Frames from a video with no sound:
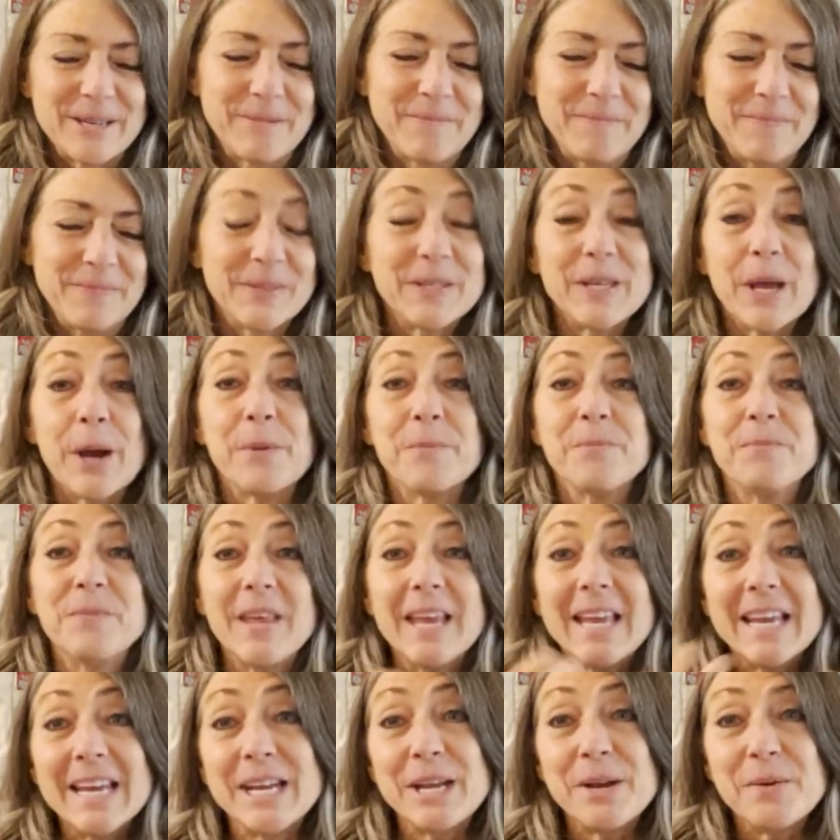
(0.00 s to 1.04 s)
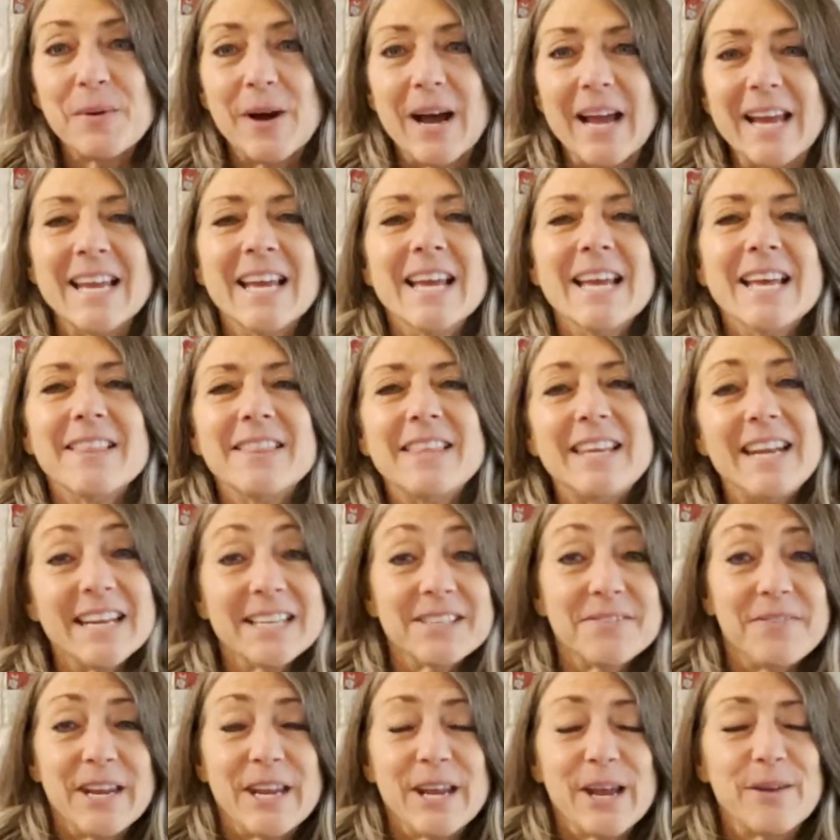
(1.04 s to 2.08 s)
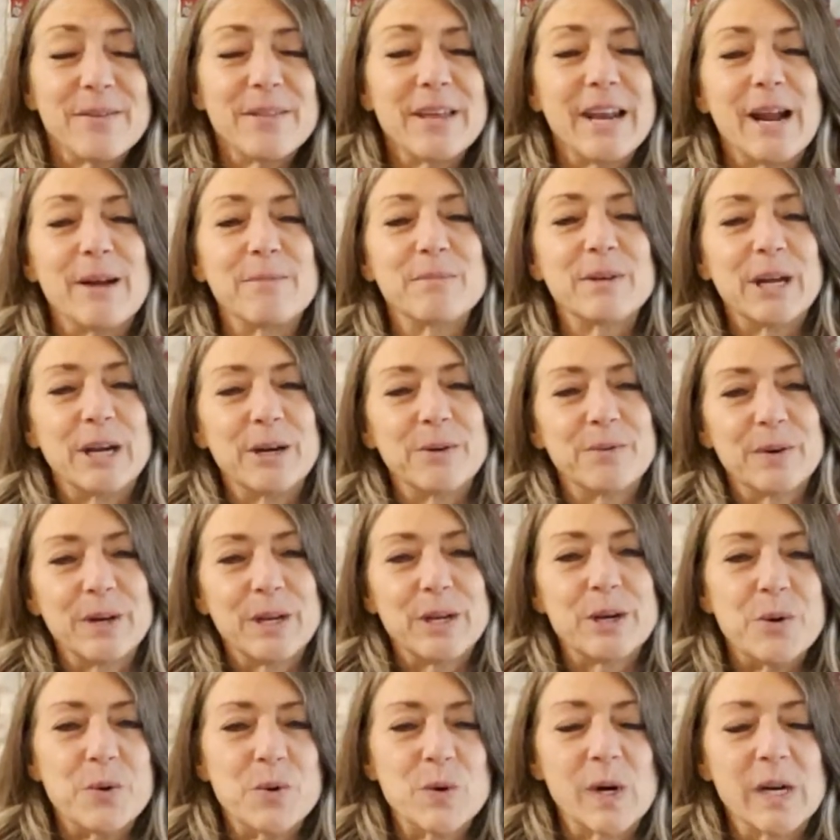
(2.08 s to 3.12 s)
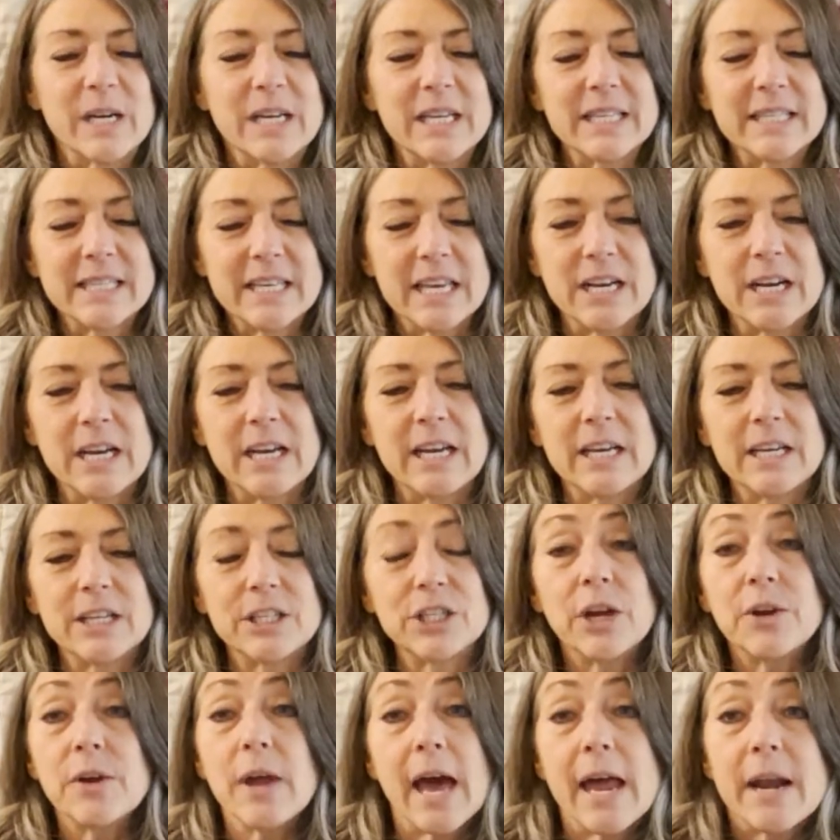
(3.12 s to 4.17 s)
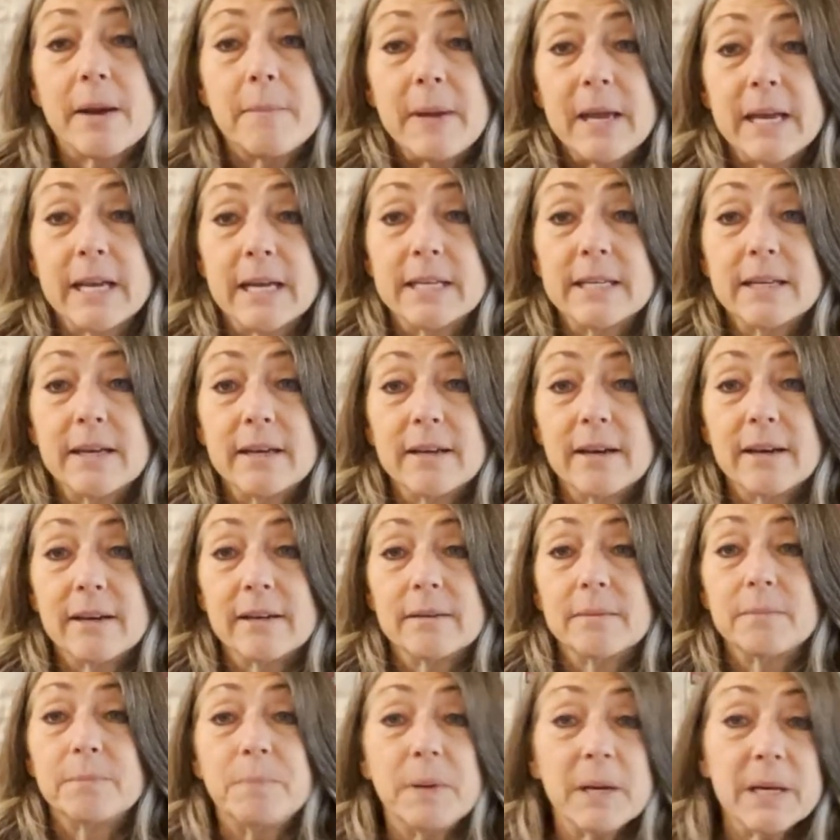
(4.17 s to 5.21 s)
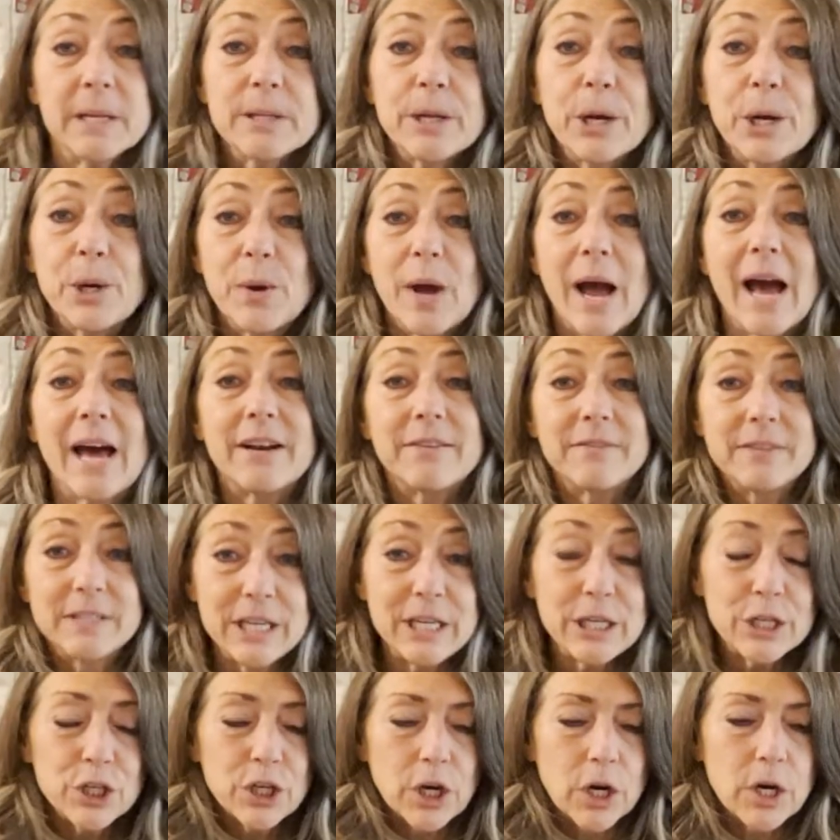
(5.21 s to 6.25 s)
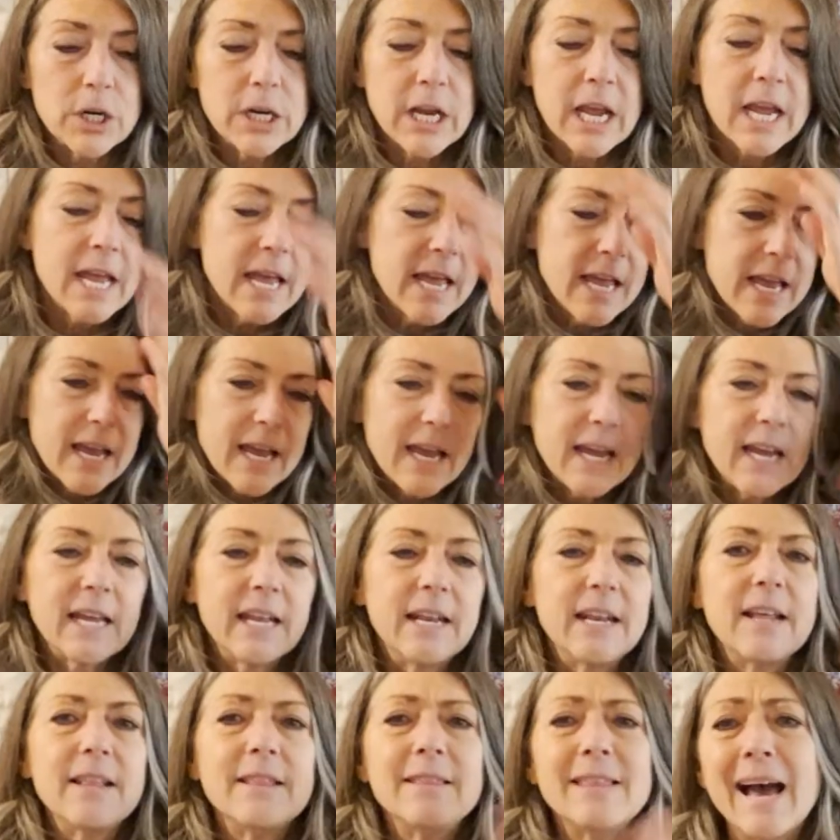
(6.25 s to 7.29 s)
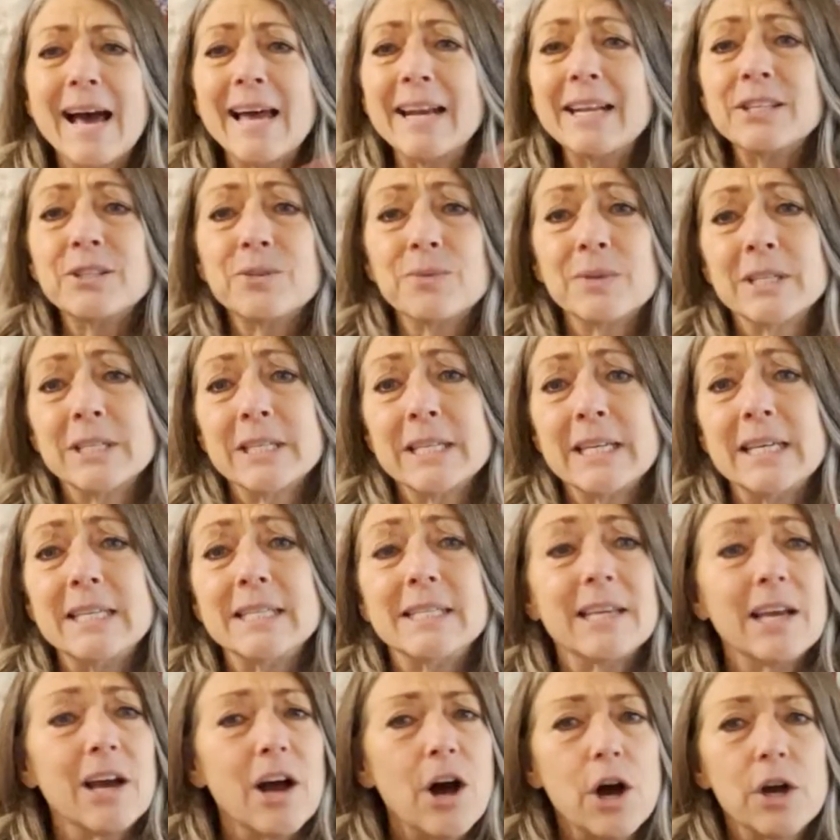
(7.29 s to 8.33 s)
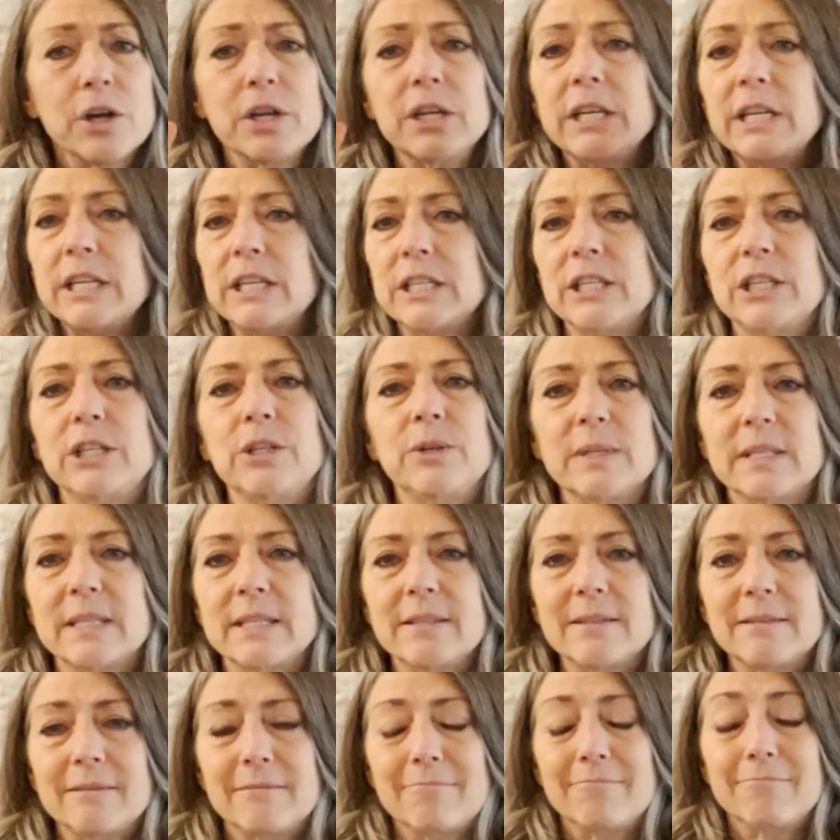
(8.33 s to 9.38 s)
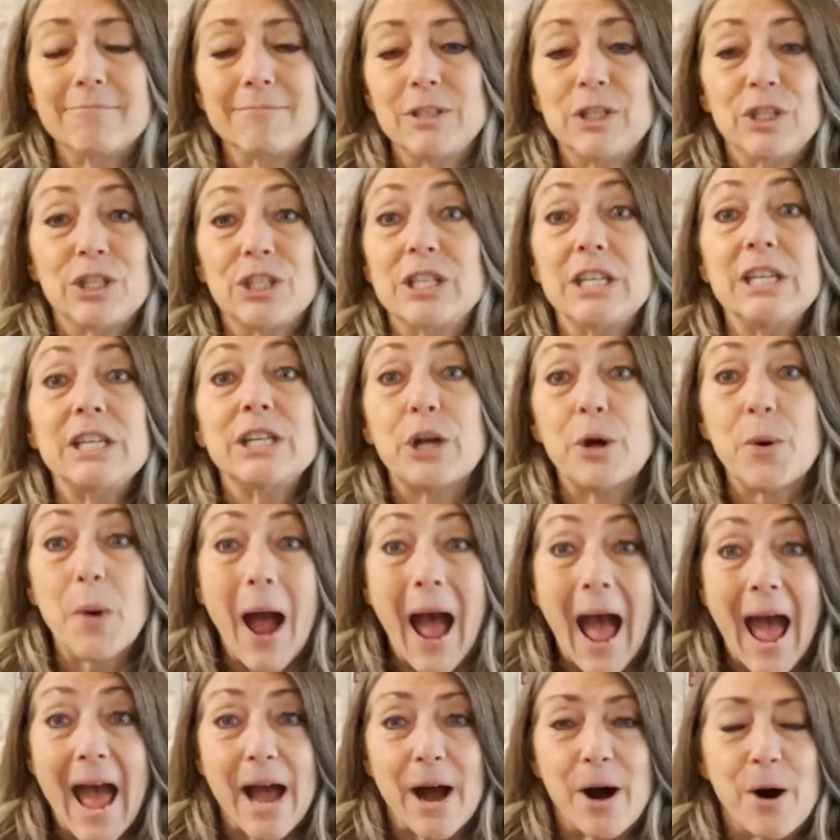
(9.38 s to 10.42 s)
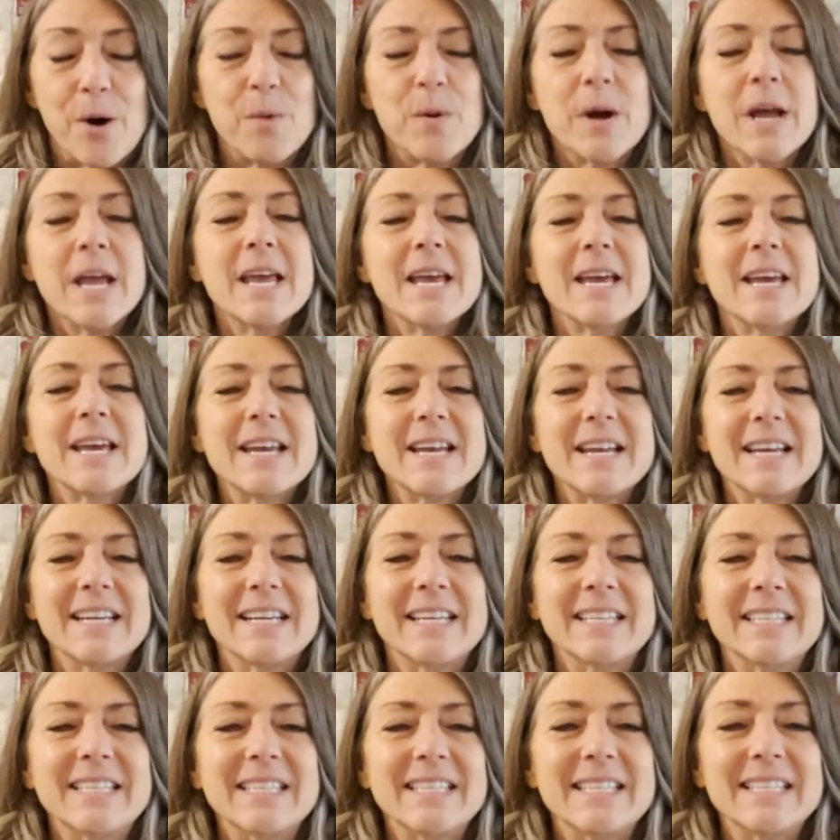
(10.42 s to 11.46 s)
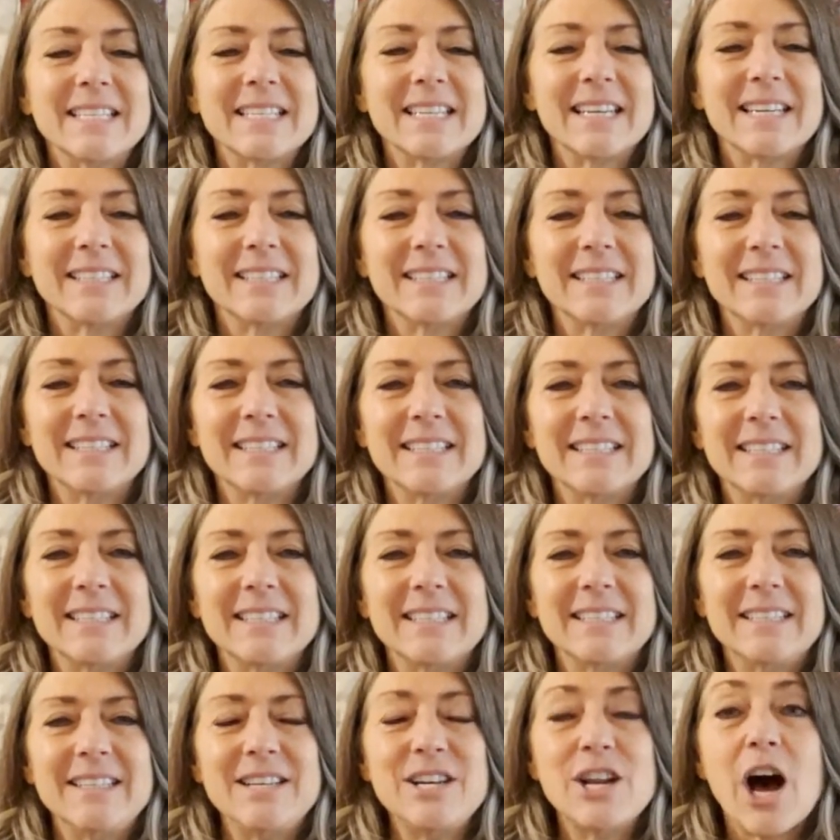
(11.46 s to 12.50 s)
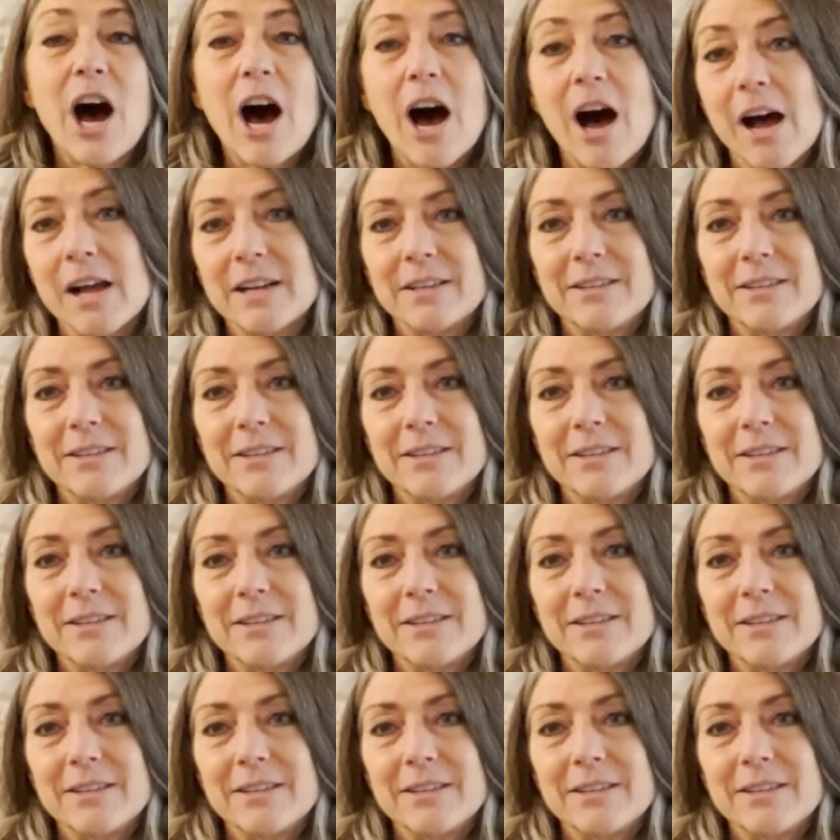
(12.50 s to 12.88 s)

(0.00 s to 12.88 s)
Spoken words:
So anyway, the next video that I'm going to record is going to show you how to make a pillow out of a t-shirt. And that is really easy. All you need to do is, you just need to know how, and not,